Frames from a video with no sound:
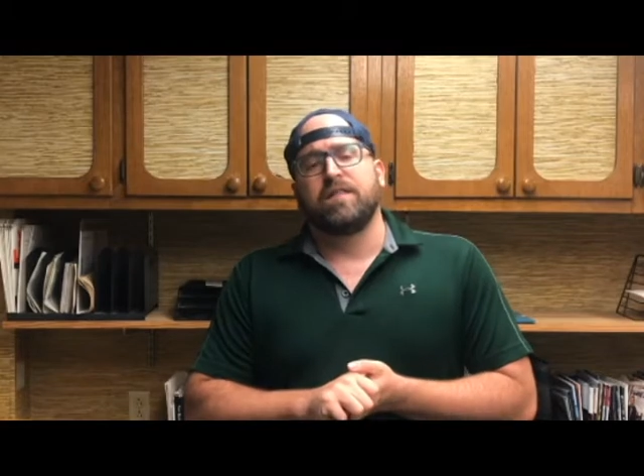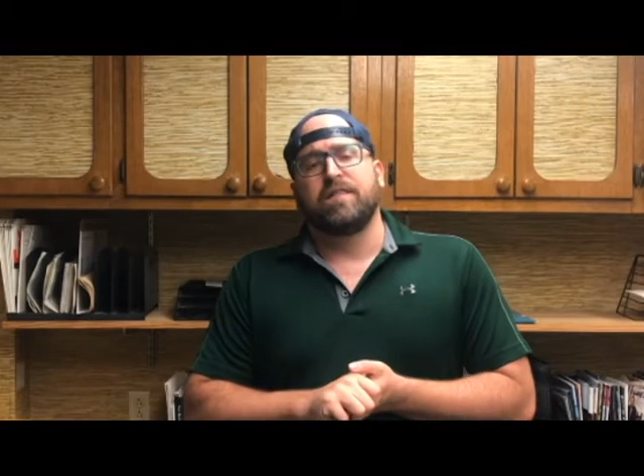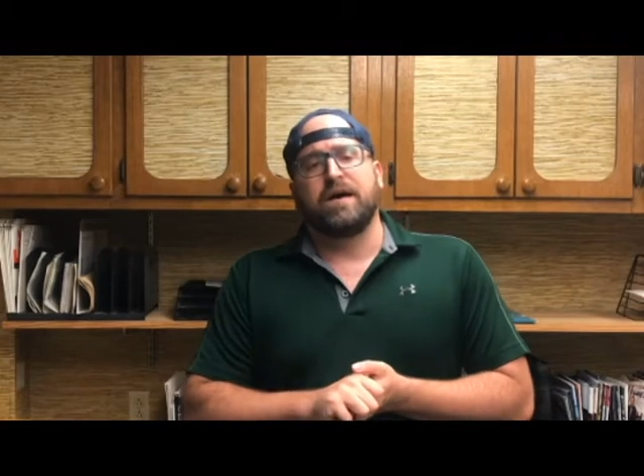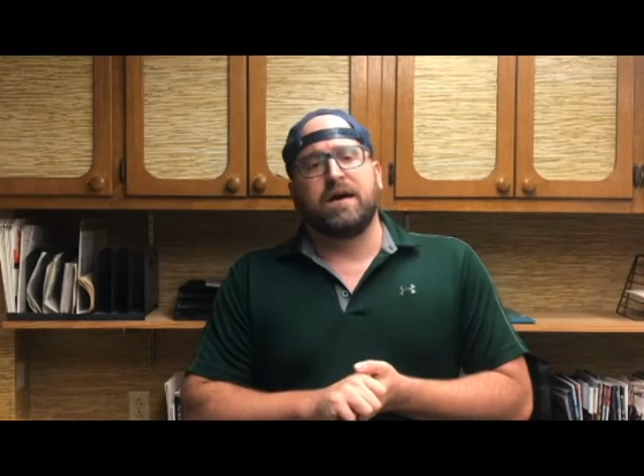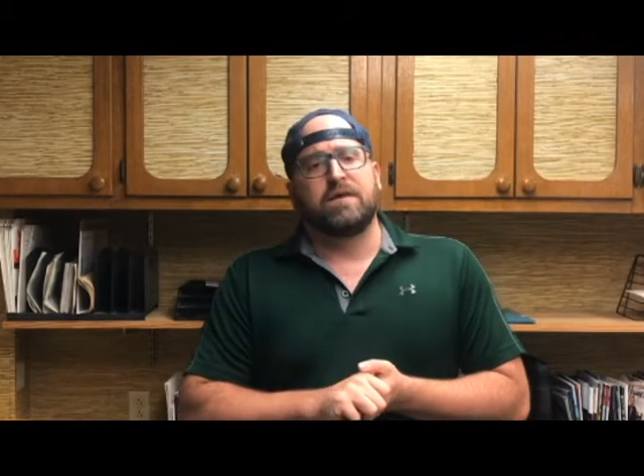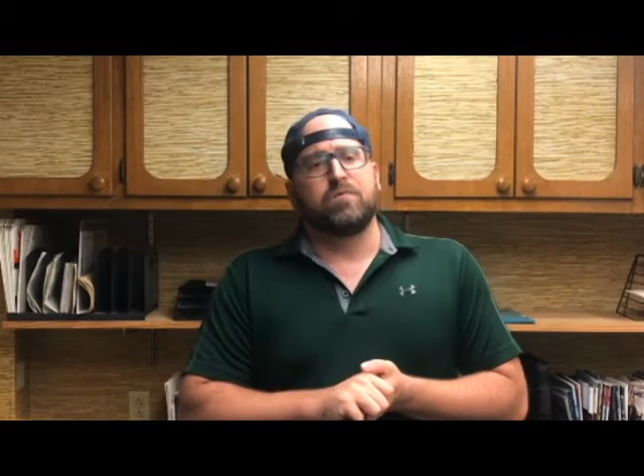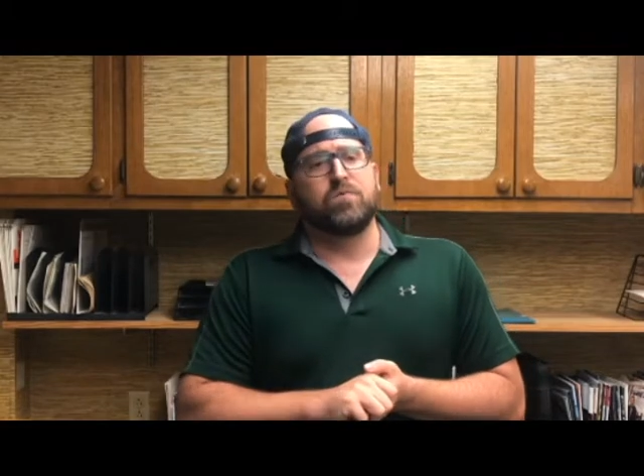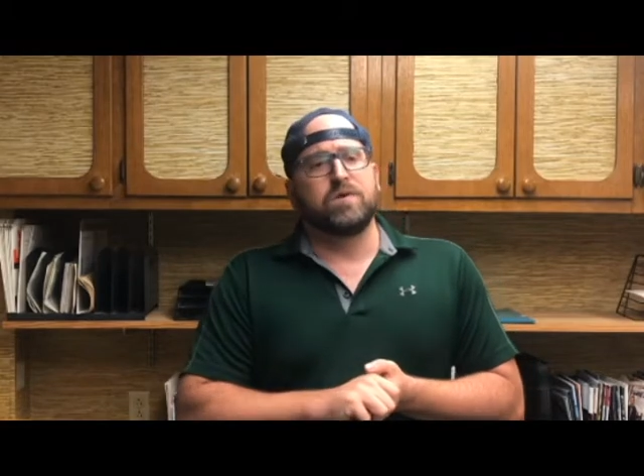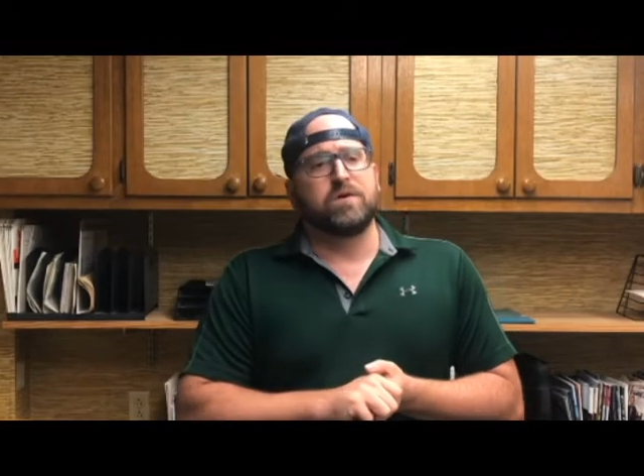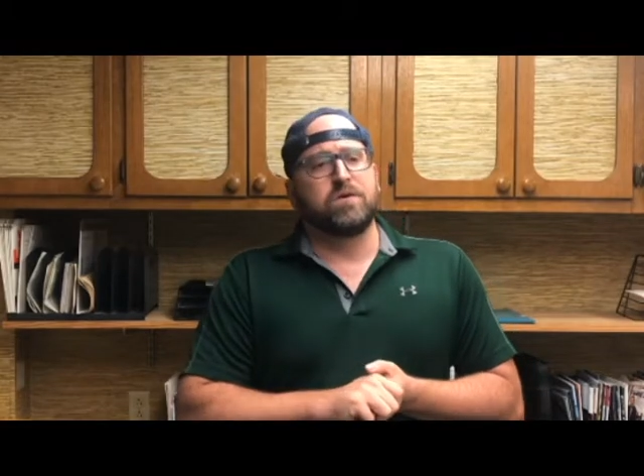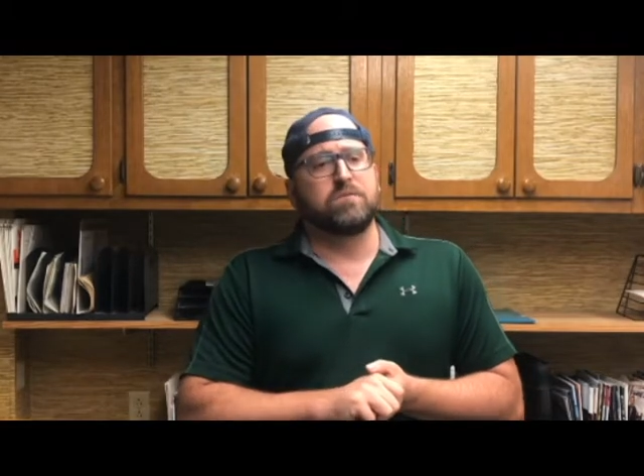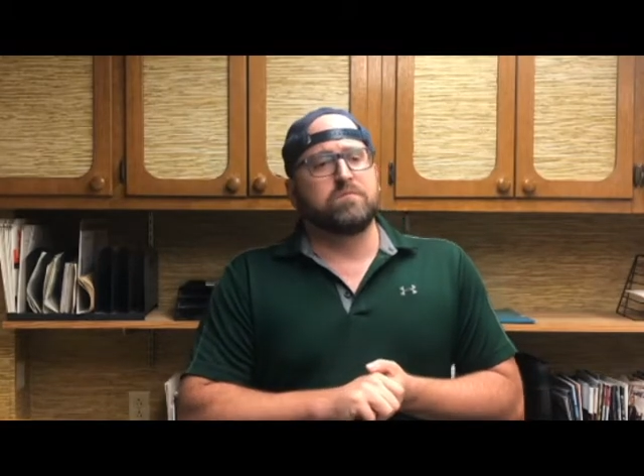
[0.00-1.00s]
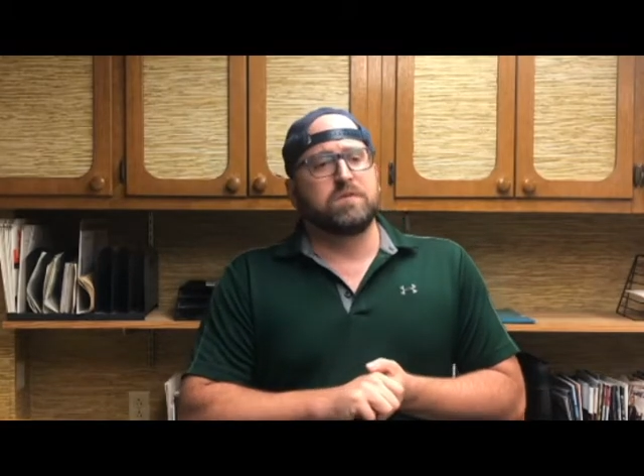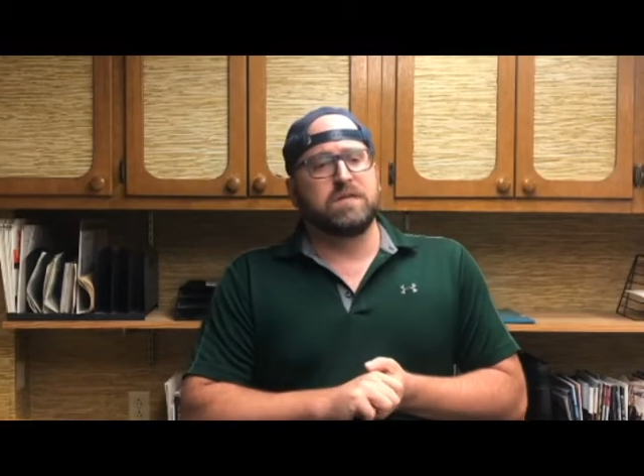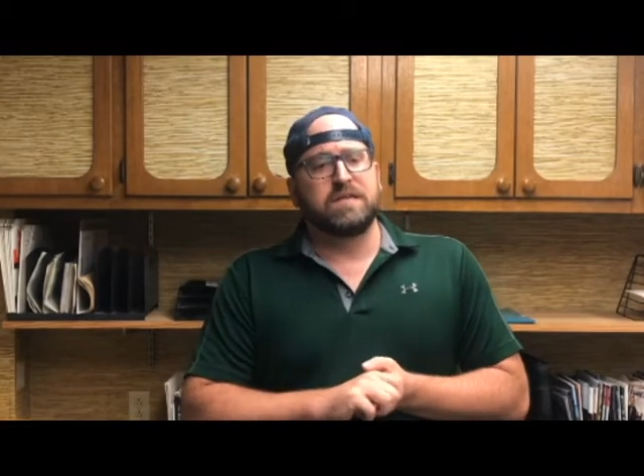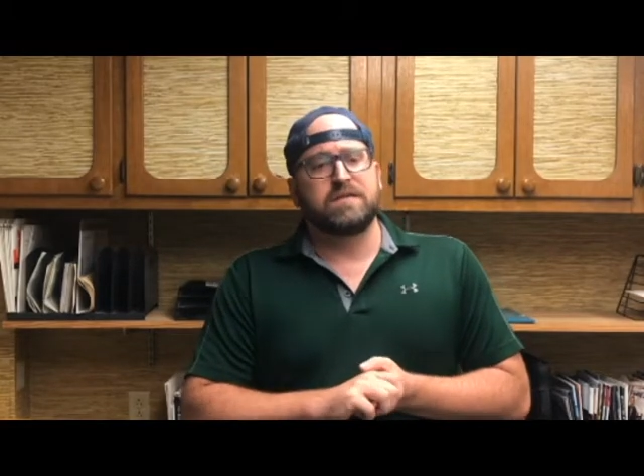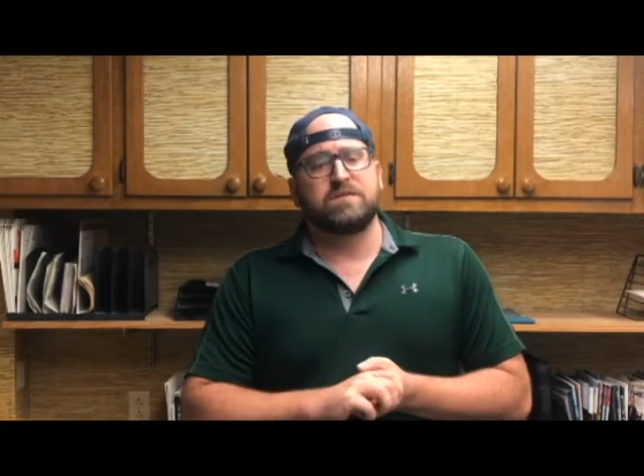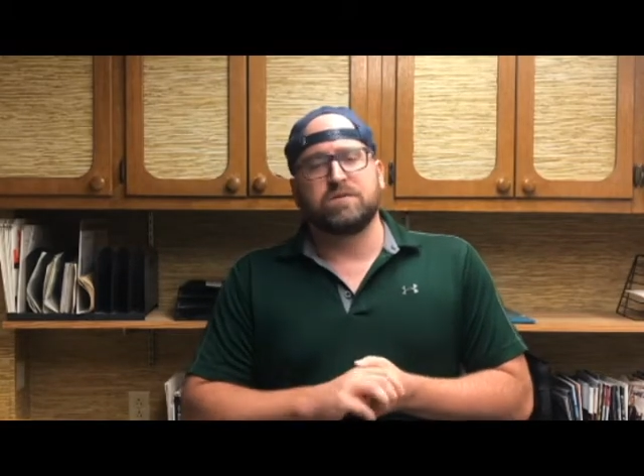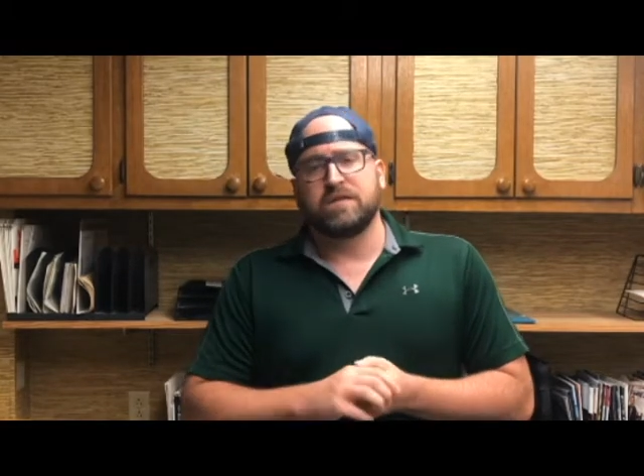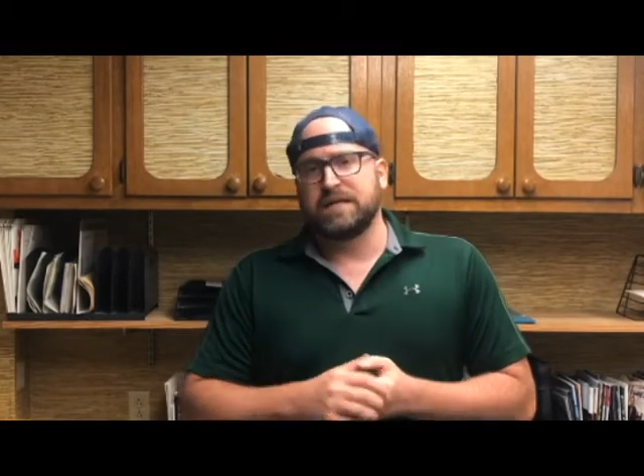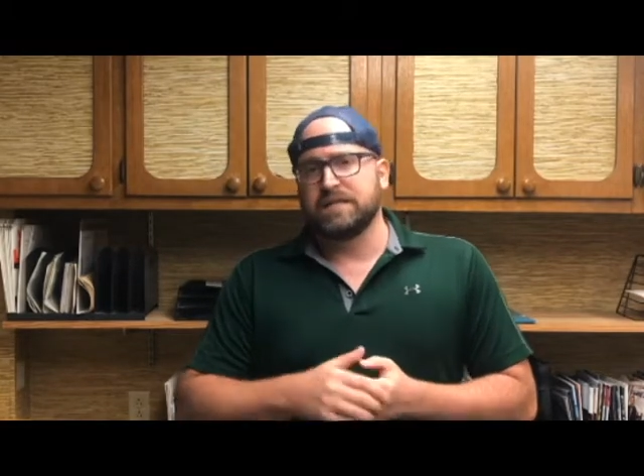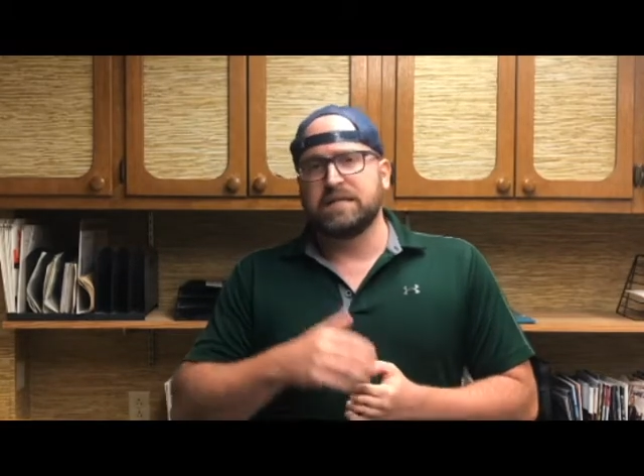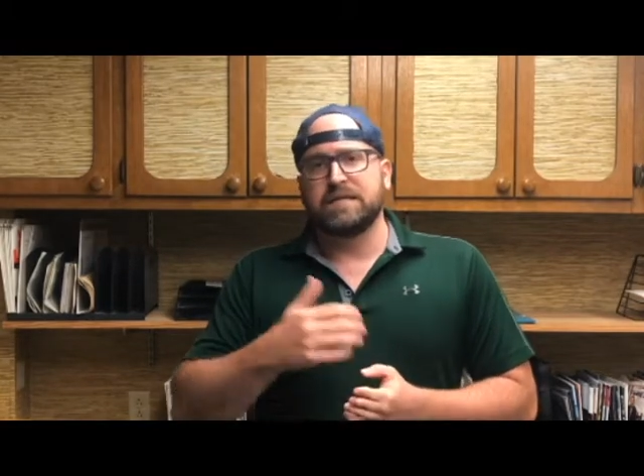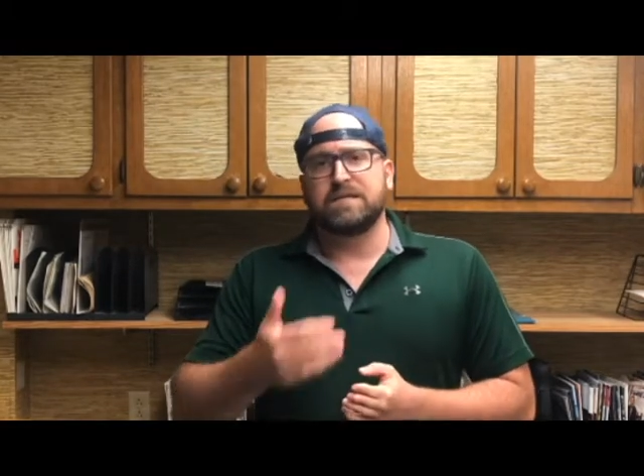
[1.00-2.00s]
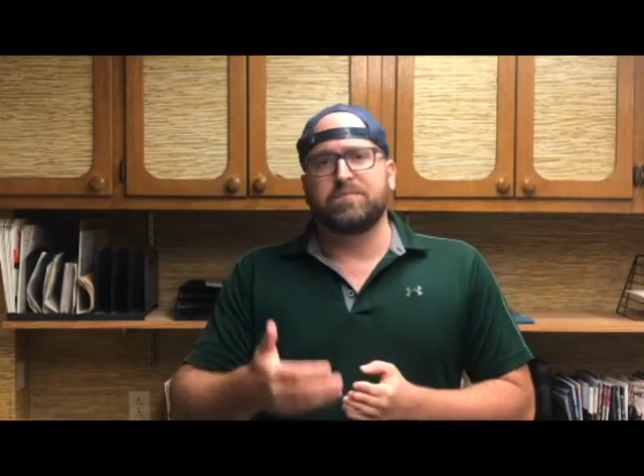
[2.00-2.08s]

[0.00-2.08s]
that will lead to like a lead